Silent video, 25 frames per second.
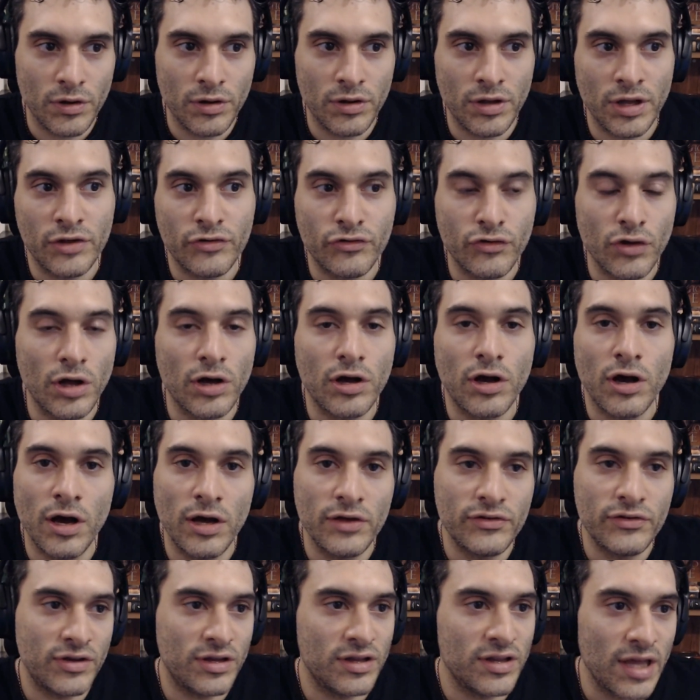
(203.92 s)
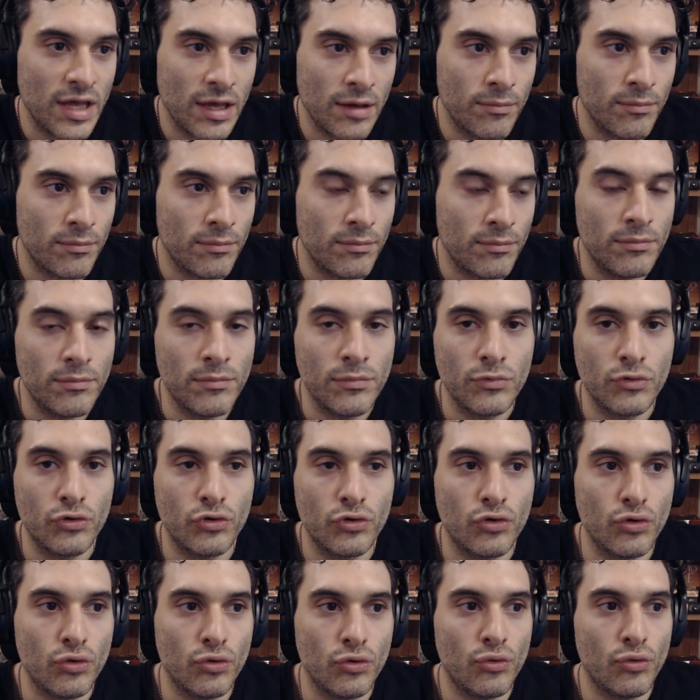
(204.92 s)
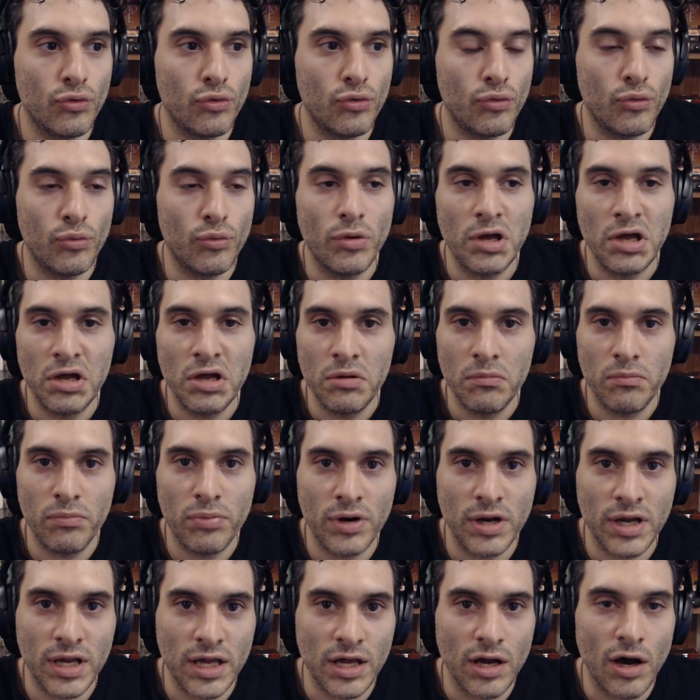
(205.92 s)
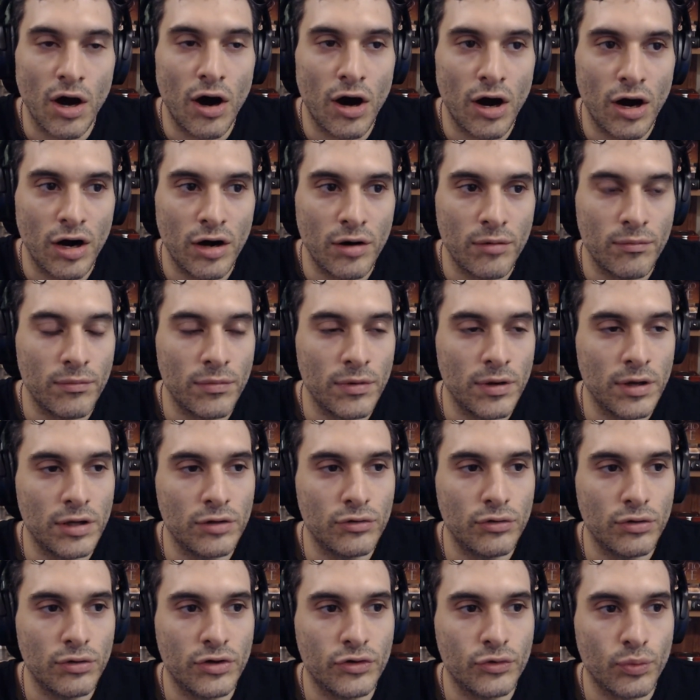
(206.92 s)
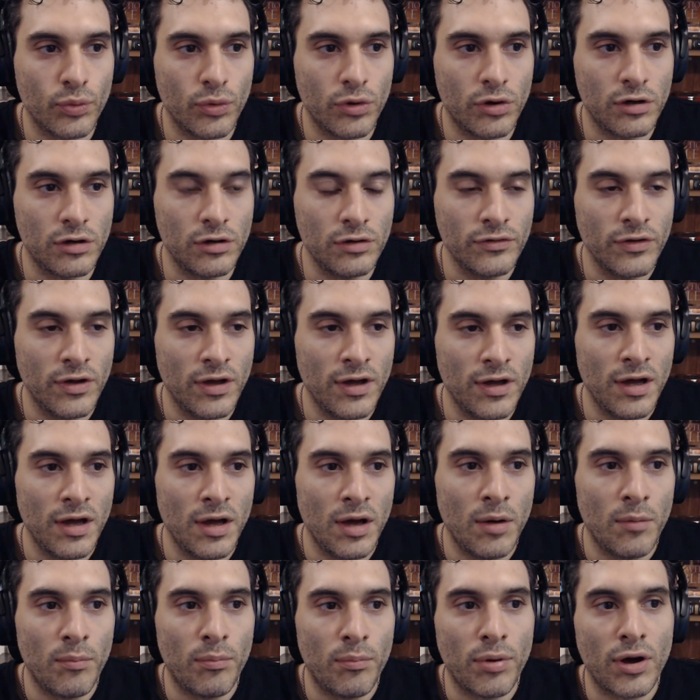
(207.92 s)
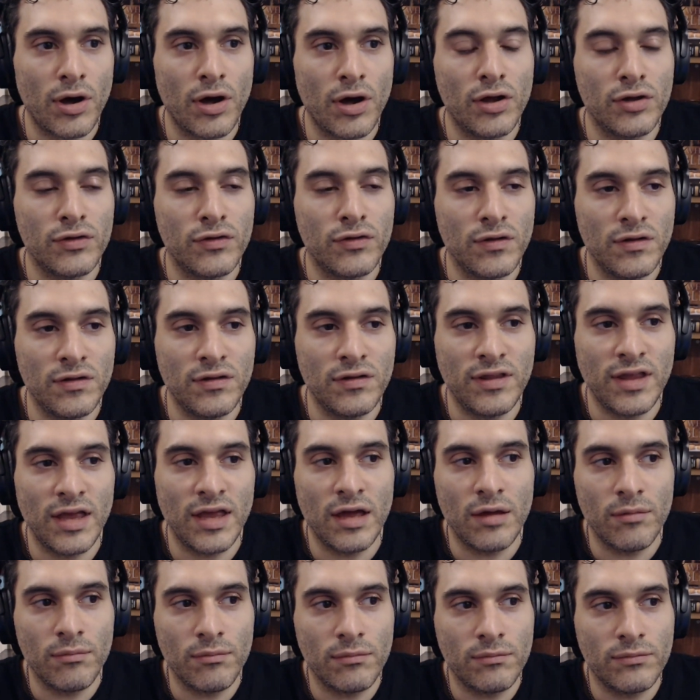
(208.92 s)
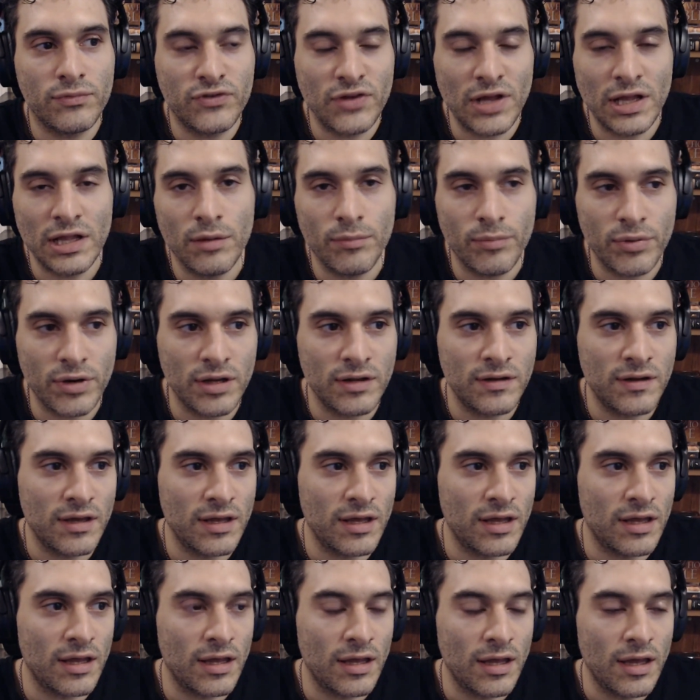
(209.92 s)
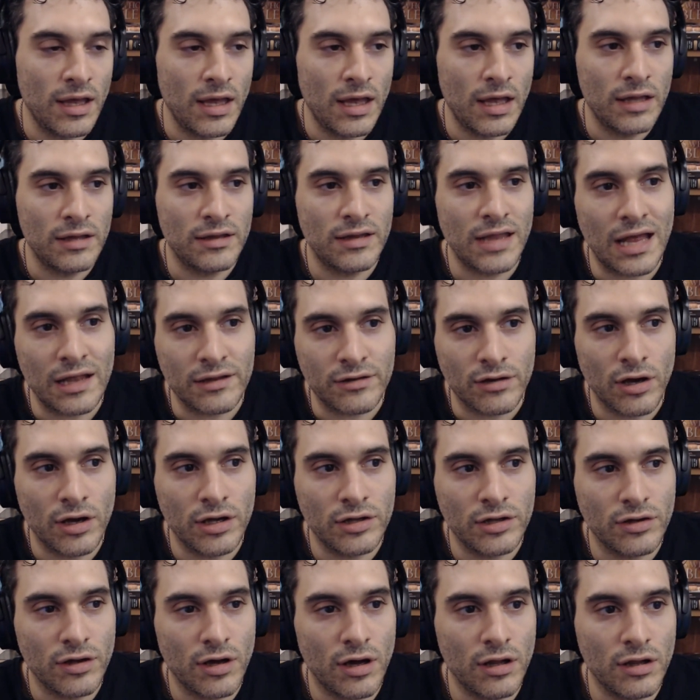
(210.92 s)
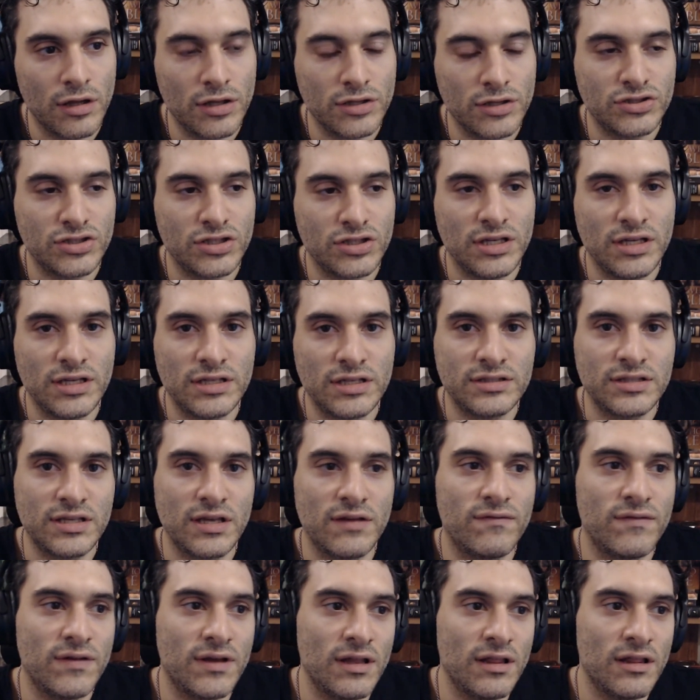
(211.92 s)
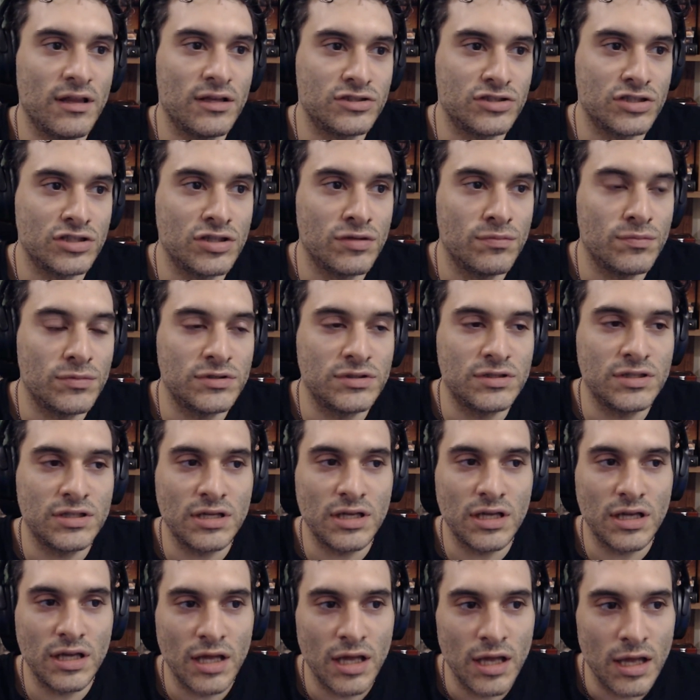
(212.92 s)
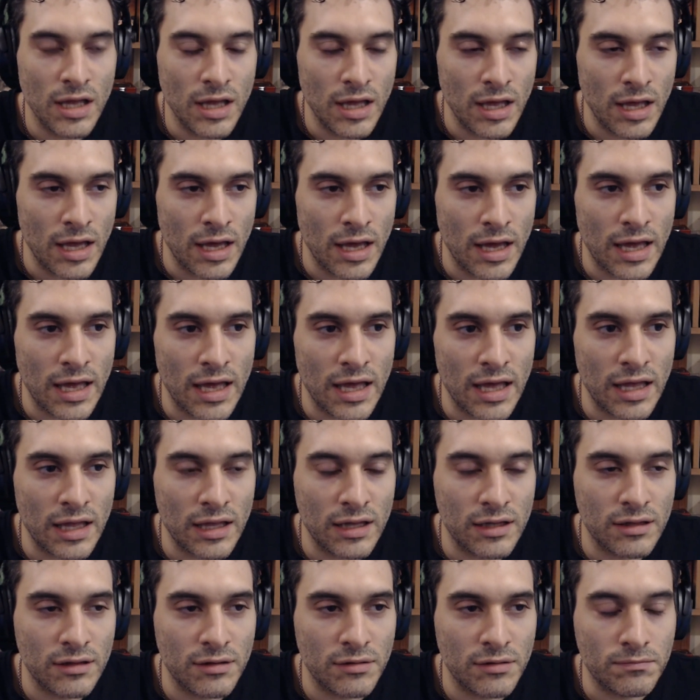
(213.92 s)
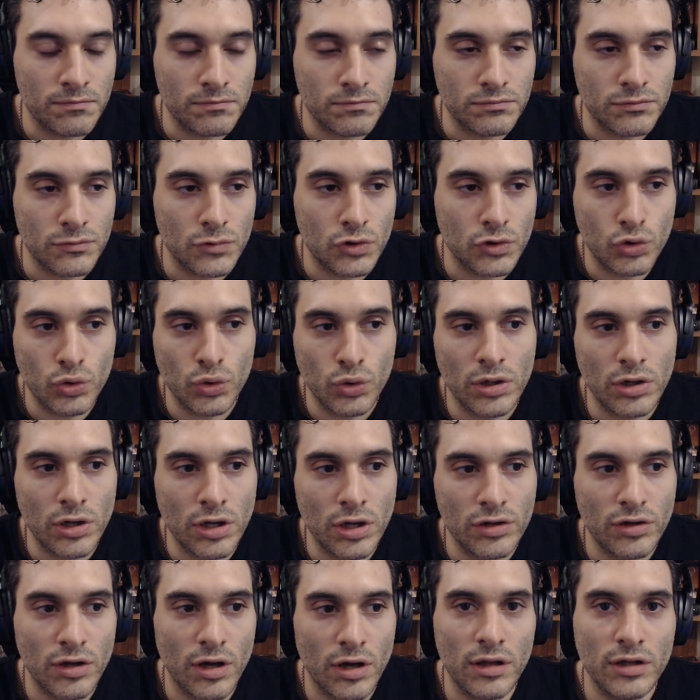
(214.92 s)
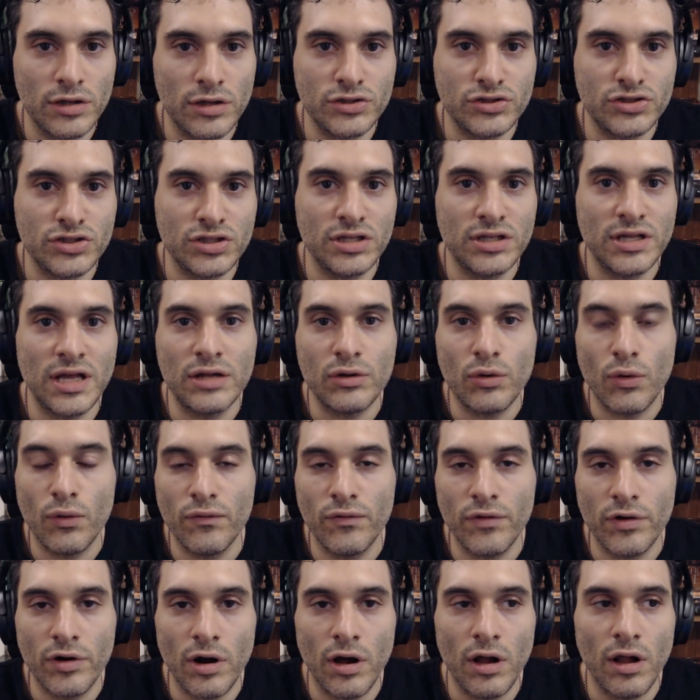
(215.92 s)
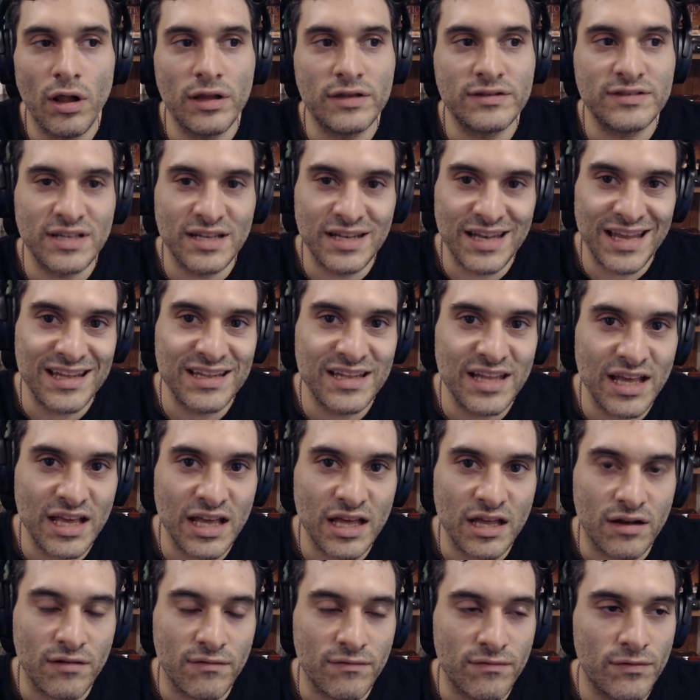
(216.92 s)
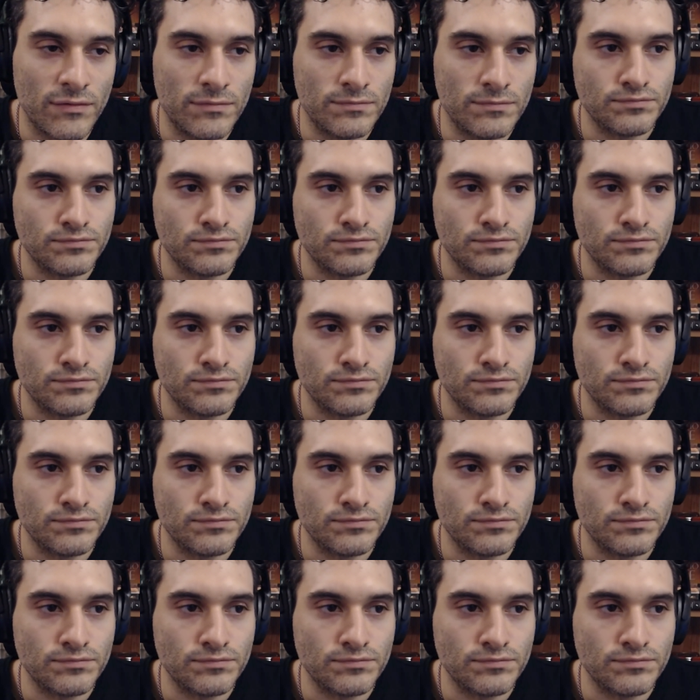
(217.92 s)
it's not causing them to bring harm into this world, but them celebrating that ideology is giving legitimacy and to an ideology that overall is a net negative.